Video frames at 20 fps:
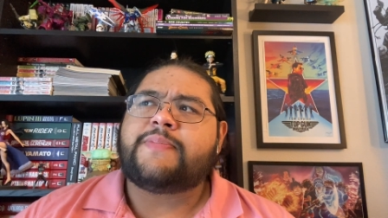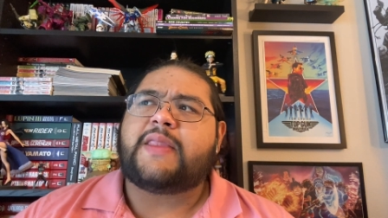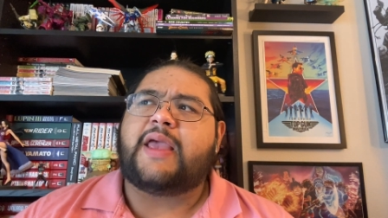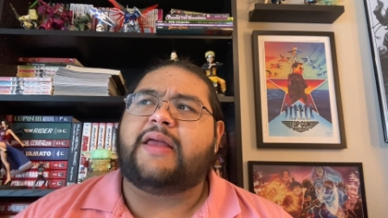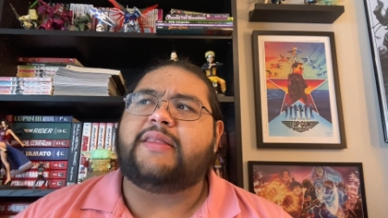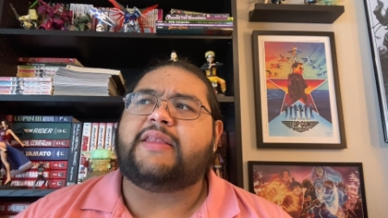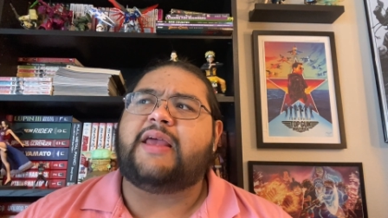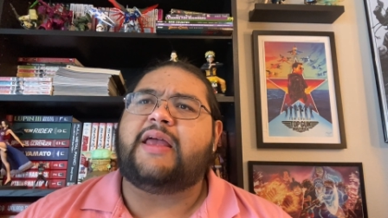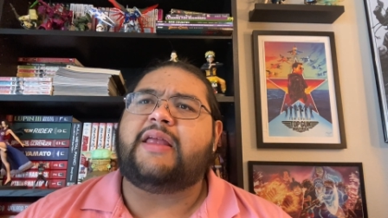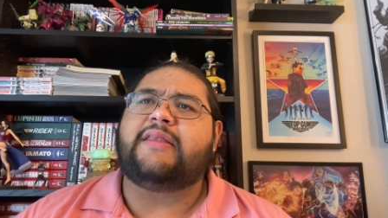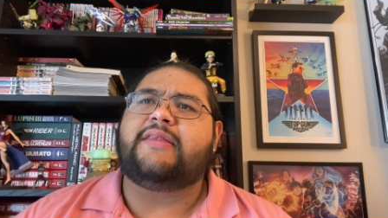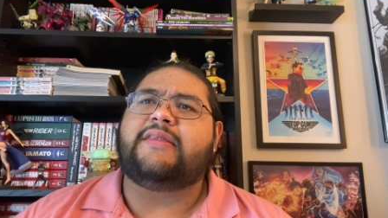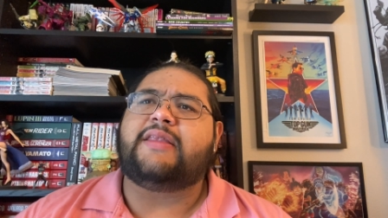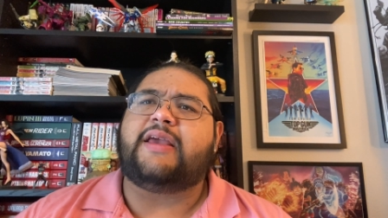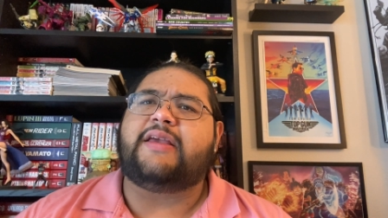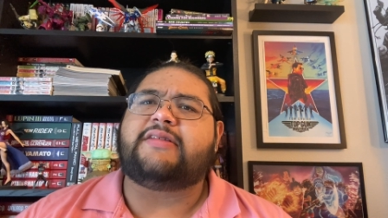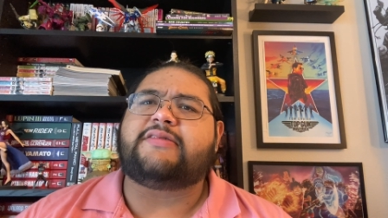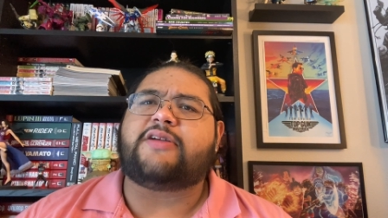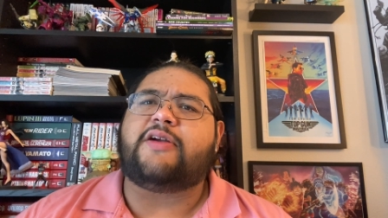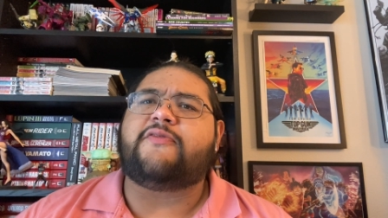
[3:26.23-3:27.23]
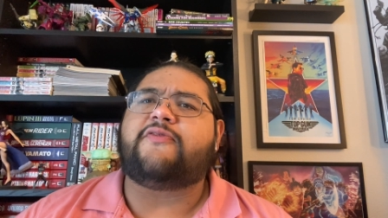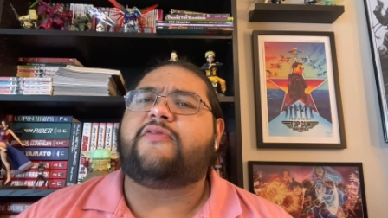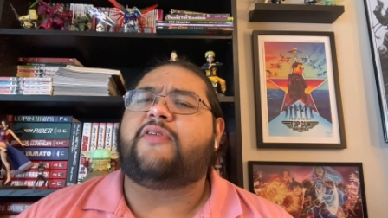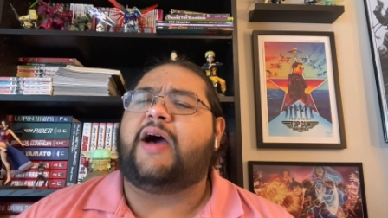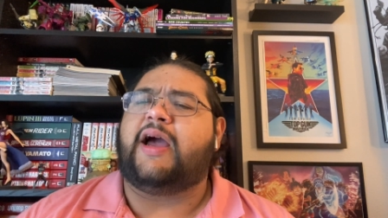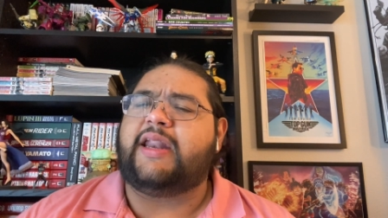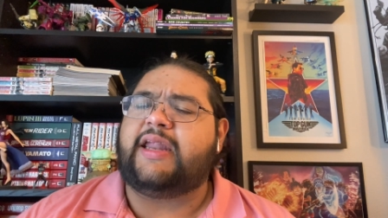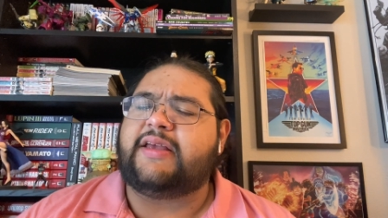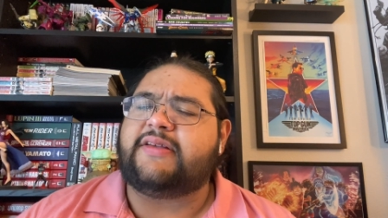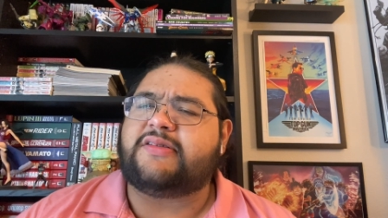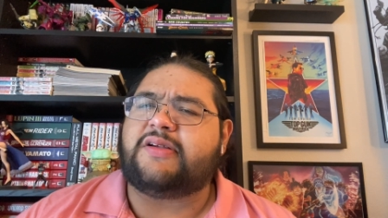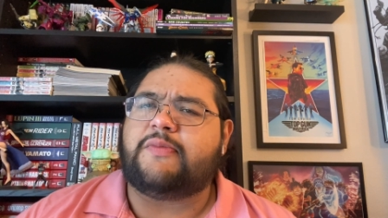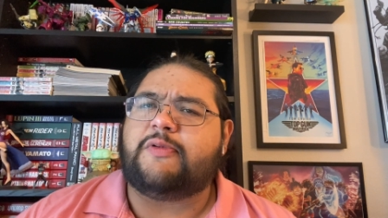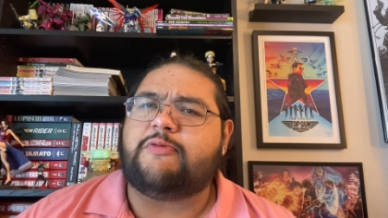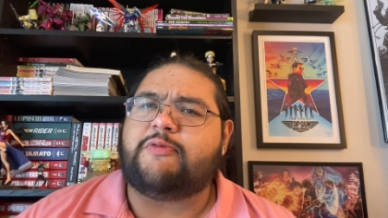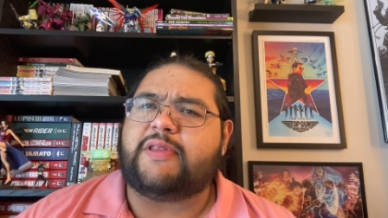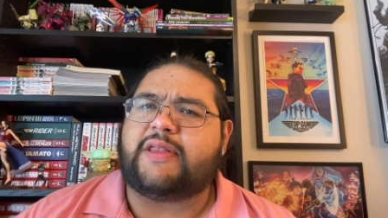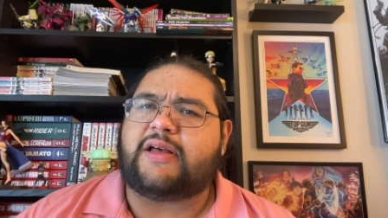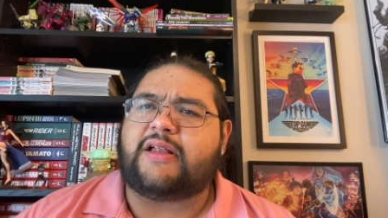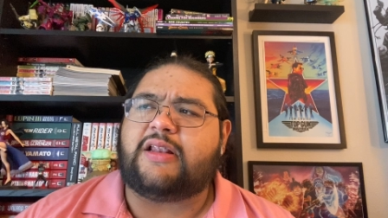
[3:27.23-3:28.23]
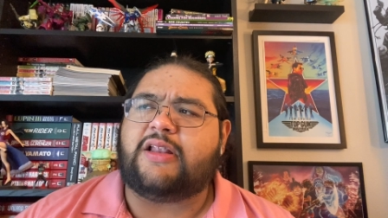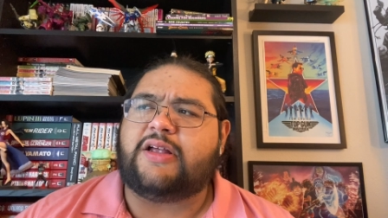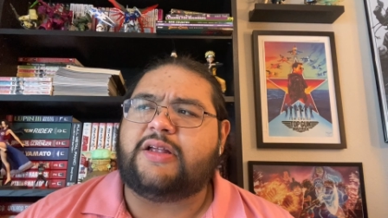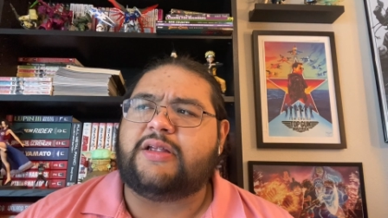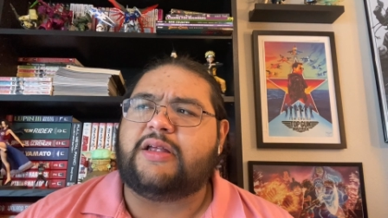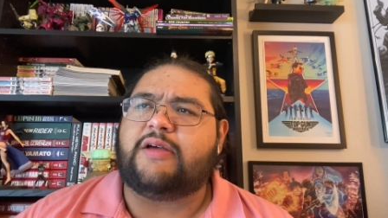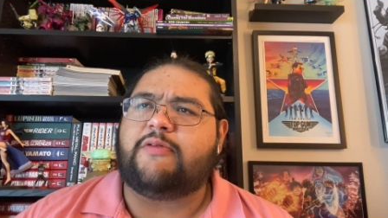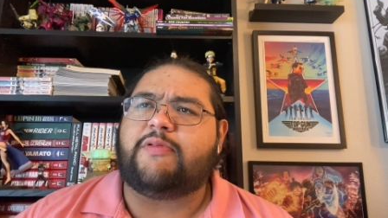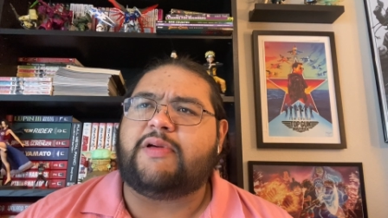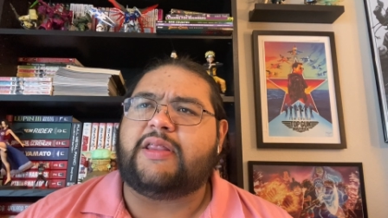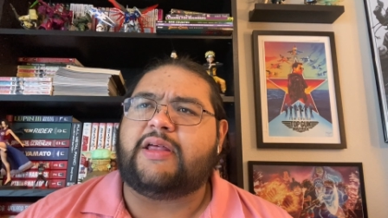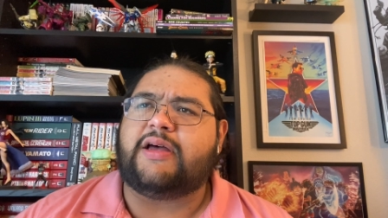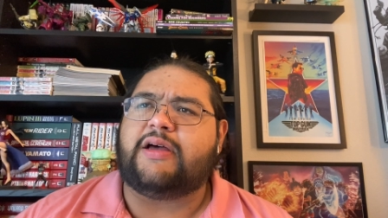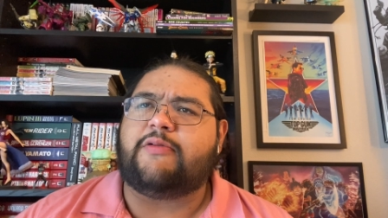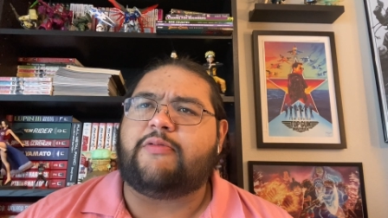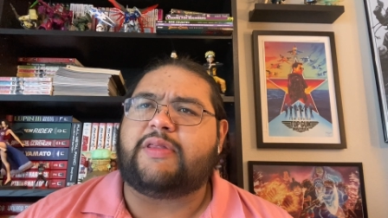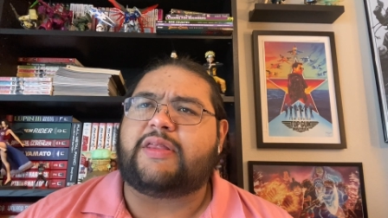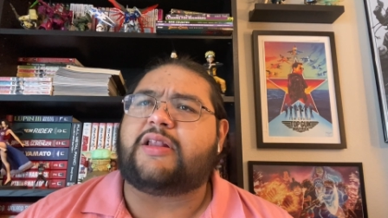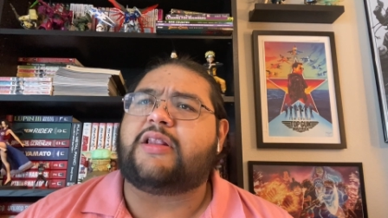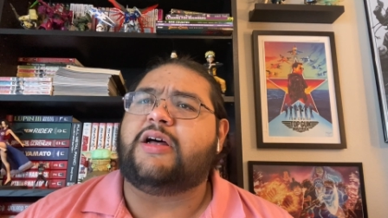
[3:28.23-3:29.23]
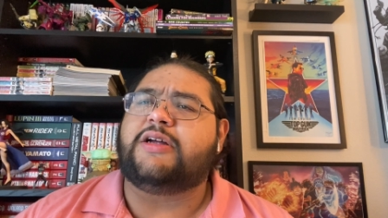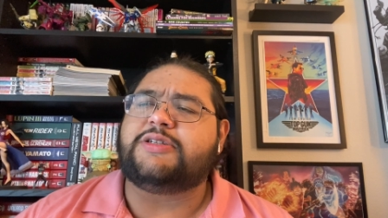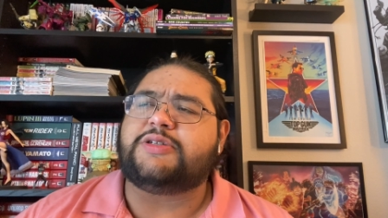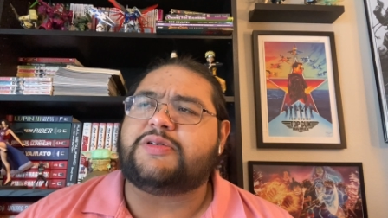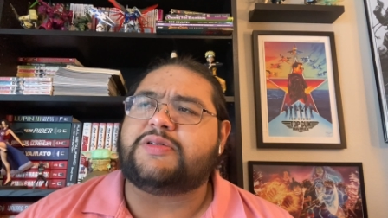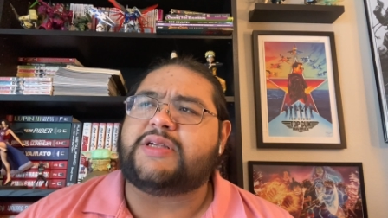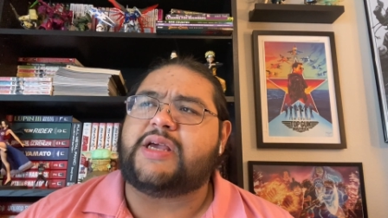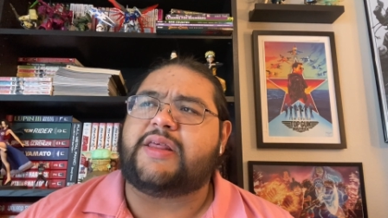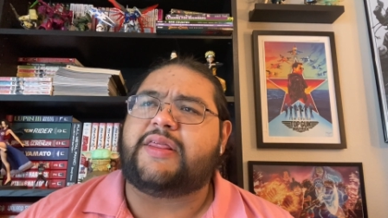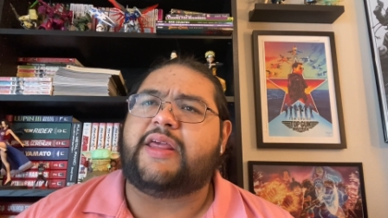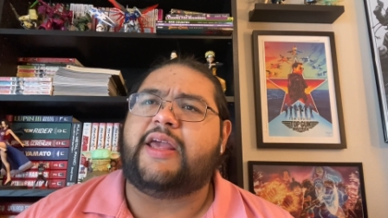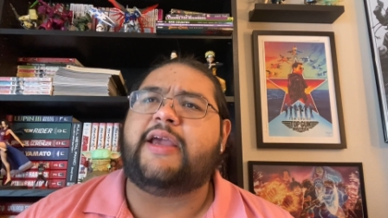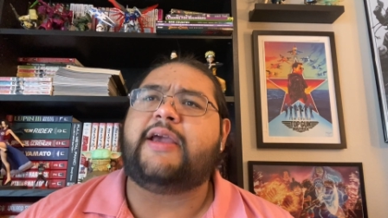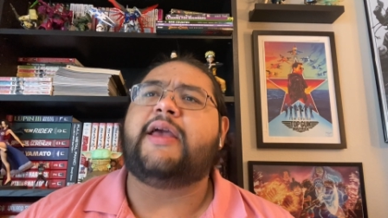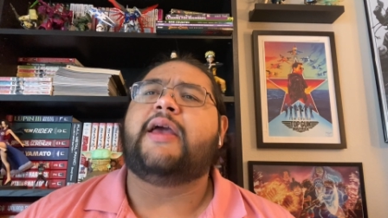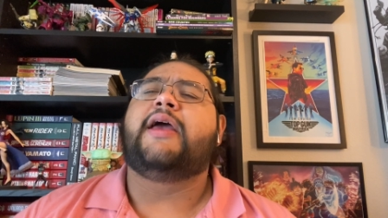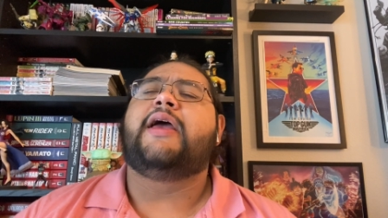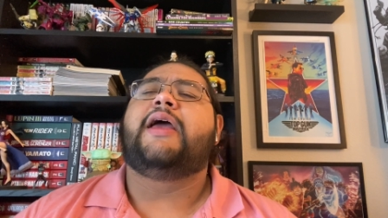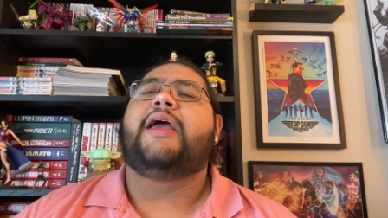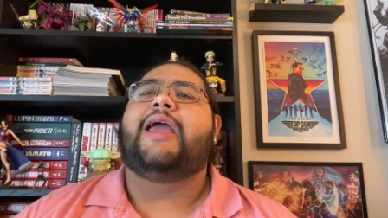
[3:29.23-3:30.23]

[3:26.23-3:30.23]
and then they start fighting someone with a cl uh, with a with cudgels, I think.